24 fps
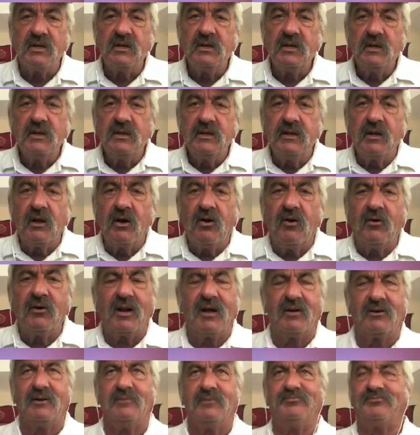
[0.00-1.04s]
Oh, nice.
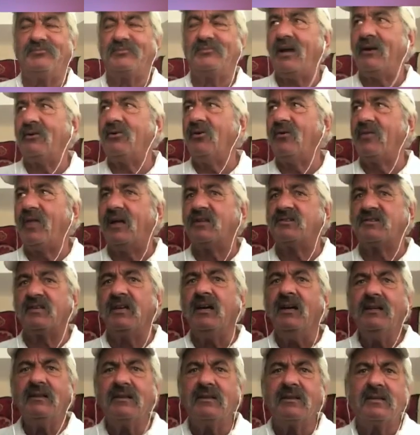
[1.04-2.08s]
I go,
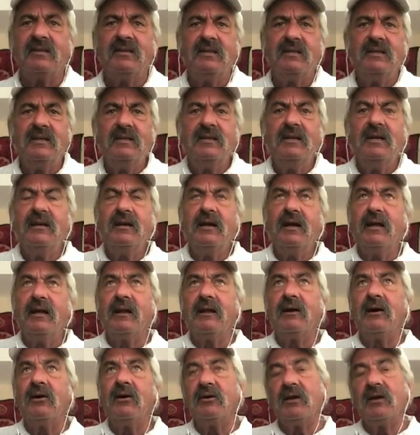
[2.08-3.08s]
that's it? And